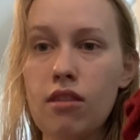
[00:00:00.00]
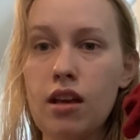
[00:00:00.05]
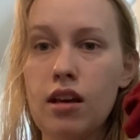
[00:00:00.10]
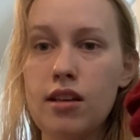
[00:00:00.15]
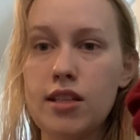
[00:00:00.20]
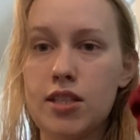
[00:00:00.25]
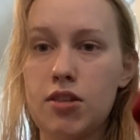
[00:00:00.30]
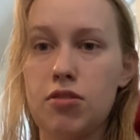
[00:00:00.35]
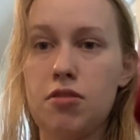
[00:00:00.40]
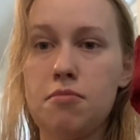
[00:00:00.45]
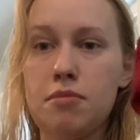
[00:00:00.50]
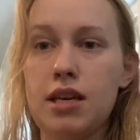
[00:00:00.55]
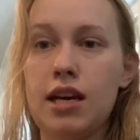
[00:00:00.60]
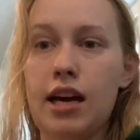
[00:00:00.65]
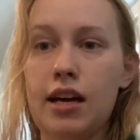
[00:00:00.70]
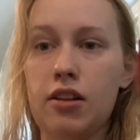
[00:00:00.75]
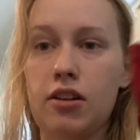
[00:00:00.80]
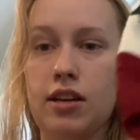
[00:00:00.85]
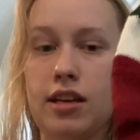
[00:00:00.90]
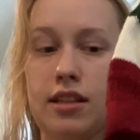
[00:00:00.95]
So to me, I
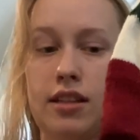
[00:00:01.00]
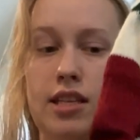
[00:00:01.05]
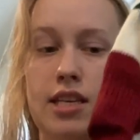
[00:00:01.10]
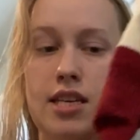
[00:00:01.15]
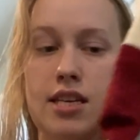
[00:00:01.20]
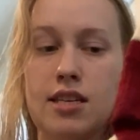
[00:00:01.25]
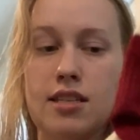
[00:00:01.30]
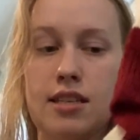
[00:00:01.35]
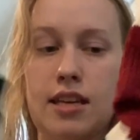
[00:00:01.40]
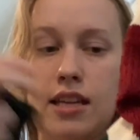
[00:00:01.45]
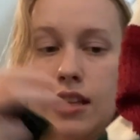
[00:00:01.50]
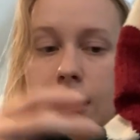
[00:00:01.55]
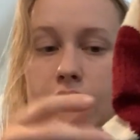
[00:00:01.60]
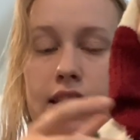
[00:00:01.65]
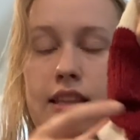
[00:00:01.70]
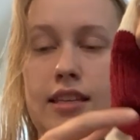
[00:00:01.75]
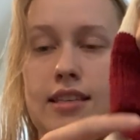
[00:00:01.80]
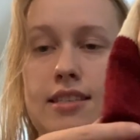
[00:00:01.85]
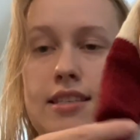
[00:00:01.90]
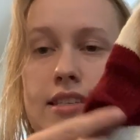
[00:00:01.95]
look at these and like,
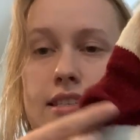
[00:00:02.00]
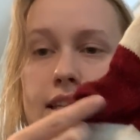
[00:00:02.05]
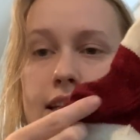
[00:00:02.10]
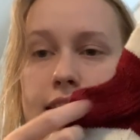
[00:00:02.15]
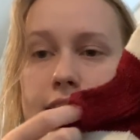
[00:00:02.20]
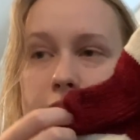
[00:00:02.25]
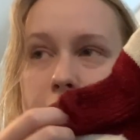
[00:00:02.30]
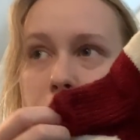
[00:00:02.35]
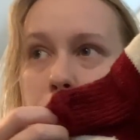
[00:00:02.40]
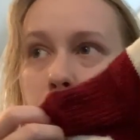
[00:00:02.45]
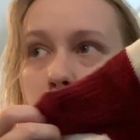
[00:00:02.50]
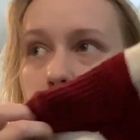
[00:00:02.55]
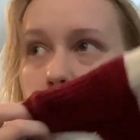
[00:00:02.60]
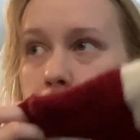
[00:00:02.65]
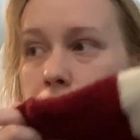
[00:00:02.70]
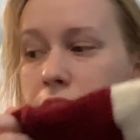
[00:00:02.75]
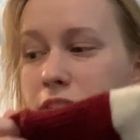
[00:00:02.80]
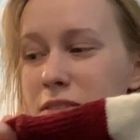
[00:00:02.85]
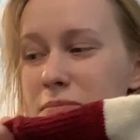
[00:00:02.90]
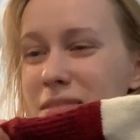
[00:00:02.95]
this is like a small
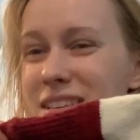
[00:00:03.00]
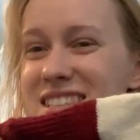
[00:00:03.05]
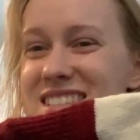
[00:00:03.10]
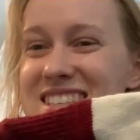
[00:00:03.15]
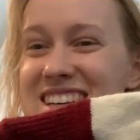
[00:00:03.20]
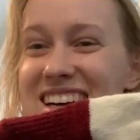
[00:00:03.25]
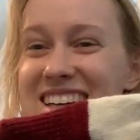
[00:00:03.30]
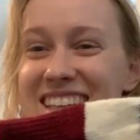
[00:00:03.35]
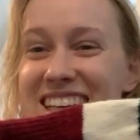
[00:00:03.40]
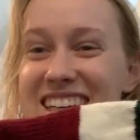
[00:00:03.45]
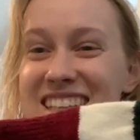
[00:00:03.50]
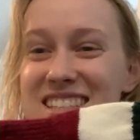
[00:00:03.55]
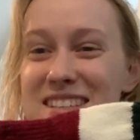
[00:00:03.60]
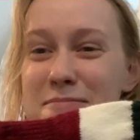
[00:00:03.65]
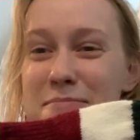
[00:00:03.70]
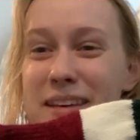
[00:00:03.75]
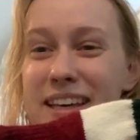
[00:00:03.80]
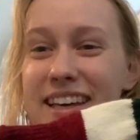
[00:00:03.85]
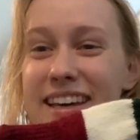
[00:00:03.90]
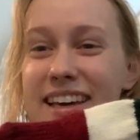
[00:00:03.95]
Christmas stocking to
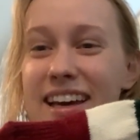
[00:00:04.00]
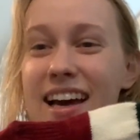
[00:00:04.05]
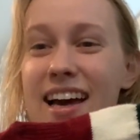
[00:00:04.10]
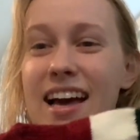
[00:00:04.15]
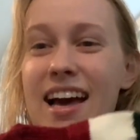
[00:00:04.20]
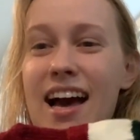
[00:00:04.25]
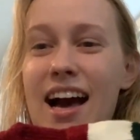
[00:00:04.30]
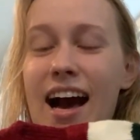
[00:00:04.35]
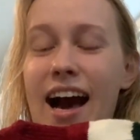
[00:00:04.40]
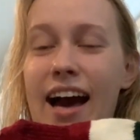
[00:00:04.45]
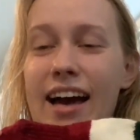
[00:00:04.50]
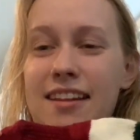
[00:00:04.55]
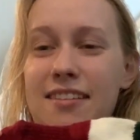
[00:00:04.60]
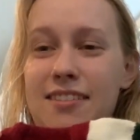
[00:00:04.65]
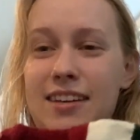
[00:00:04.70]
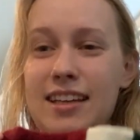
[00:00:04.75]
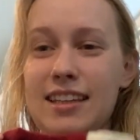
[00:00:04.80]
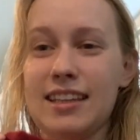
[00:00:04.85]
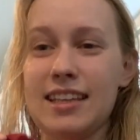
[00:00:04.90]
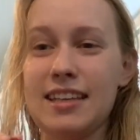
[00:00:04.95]
me. I
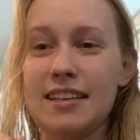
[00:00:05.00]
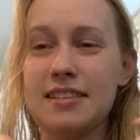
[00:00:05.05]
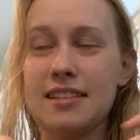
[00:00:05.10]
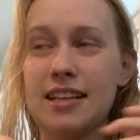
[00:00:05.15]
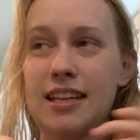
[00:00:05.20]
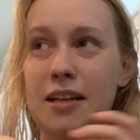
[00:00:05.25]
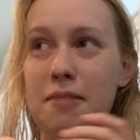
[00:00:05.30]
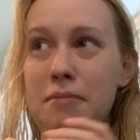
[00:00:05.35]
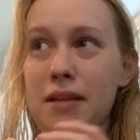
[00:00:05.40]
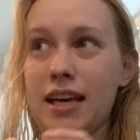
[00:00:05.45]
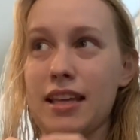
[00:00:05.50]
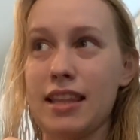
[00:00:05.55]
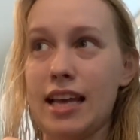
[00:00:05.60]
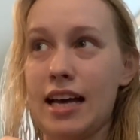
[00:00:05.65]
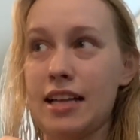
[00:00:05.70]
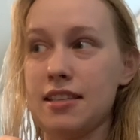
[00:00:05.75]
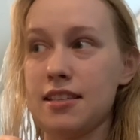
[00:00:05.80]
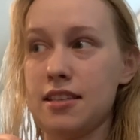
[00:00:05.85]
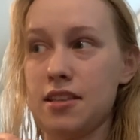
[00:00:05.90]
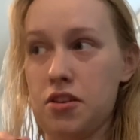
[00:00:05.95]
look at this and I'm like,
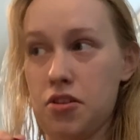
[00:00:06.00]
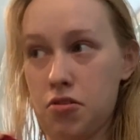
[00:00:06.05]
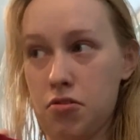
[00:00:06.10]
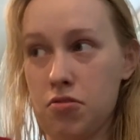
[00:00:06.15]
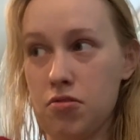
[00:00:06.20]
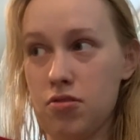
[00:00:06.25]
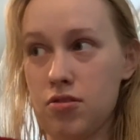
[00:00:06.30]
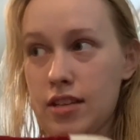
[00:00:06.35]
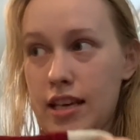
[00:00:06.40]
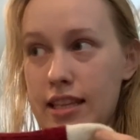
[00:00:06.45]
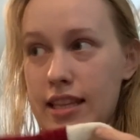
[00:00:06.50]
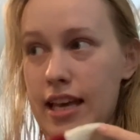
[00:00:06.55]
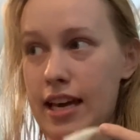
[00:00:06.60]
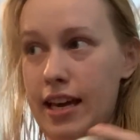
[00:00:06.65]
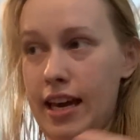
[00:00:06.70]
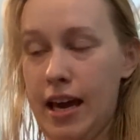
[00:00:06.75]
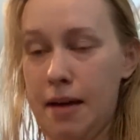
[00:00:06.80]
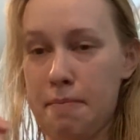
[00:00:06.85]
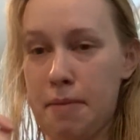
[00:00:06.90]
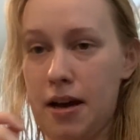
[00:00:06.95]
that's huge. Like, that
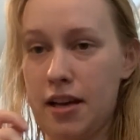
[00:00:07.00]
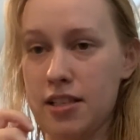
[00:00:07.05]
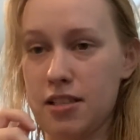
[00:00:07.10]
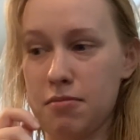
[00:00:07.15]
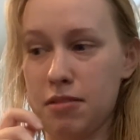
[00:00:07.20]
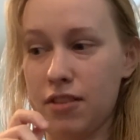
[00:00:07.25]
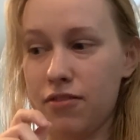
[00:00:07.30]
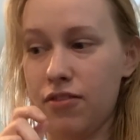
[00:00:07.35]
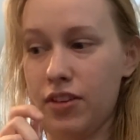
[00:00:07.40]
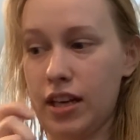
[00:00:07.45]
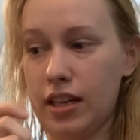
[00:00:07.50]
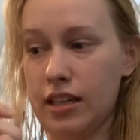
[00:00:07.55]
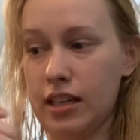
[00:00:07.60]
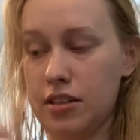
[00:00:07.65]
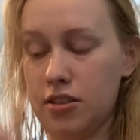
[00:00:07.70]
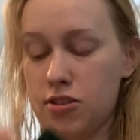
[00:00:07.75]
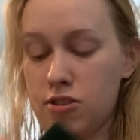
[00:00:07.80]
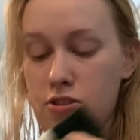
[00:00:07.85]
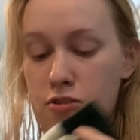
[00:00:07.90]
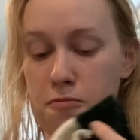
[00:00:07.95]
can't possibly fit.
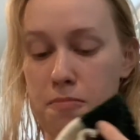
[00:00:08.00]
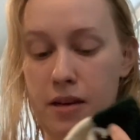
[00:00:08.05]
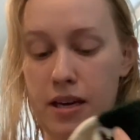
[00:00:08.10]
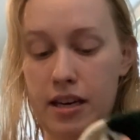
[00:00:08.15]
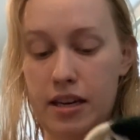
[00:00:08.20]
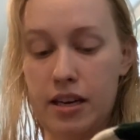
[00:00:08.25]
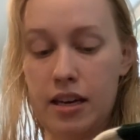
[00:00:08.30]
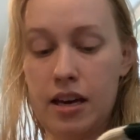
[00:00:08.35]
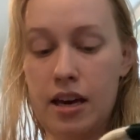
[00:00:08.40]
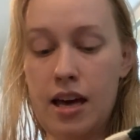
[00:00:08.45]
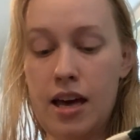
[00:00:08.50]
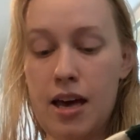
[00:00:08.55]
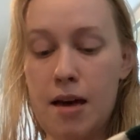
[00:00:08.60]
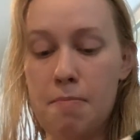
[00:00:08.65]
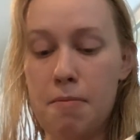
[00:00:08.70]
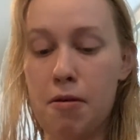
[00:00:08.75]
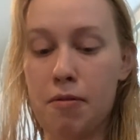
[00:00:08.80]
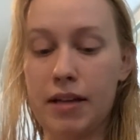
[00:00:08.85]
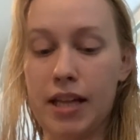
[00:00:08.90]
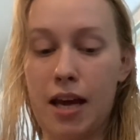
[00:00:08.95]
It's too big.
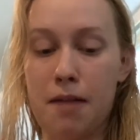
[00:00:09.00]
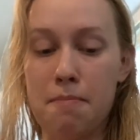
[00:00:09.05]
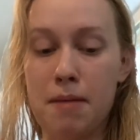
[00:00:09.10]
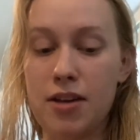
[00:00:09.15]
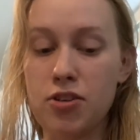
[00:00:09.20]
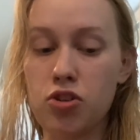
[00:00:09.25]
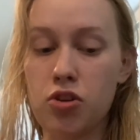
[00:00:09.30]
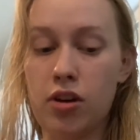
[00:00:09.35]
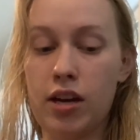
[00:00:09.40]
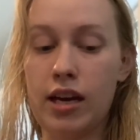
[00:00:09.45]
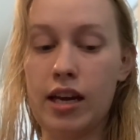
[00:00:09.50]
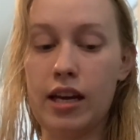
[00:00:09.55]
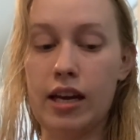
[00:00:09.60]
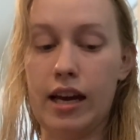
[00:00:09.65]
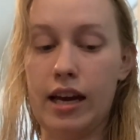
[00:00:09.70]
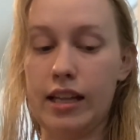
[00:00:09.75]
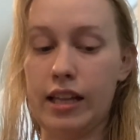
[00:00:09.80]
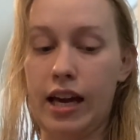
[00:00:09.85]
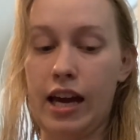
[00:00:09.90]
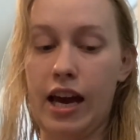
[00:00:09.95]
But when I measure it
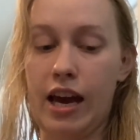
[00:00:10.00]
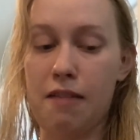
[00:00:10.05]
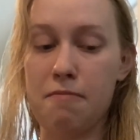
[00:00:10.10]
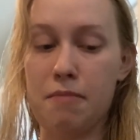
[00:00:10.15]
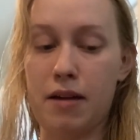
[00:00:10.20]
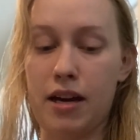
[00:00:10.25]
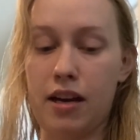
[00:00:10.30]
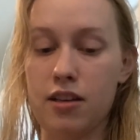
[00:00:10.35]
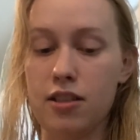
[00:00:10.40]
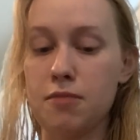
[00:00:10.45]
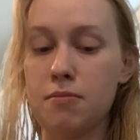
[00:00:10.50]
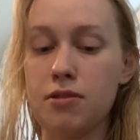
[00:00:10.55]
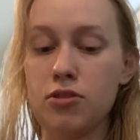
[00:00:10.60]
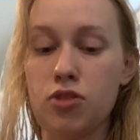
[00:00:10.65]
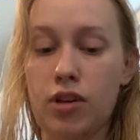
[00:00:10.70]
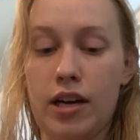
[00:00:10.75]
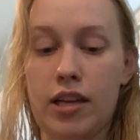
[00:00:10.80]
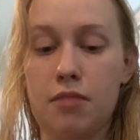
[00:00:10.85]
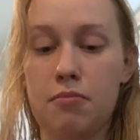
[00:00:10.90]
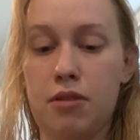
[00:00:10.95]
and I have my husband
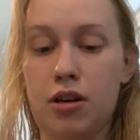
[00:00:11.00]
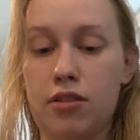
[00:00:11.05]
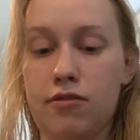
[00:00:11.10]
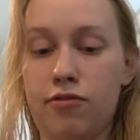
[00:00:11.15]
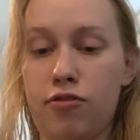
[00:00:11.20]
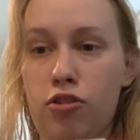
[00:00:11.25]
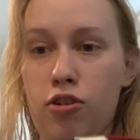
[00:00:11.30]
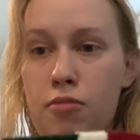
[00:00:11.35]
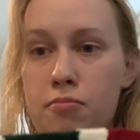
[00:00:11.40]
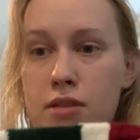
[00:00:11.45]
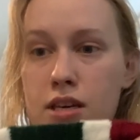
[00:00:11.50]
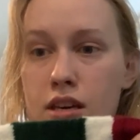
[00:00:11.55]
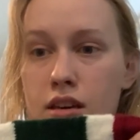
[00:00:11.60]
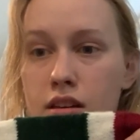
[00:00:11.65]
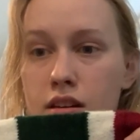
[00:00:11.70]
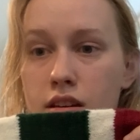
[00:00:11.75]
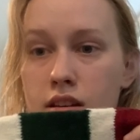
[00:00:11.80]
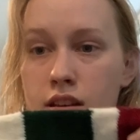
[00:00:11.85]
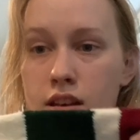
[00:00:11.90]
try them on for me,